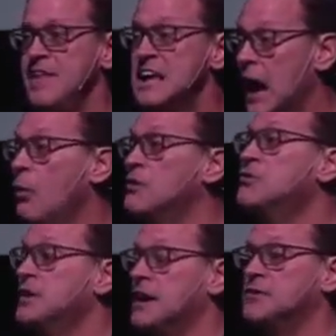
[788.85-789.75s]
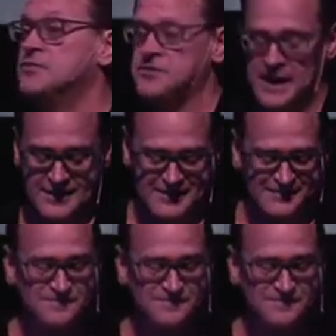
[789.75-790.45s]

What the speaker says: And I want you to understand.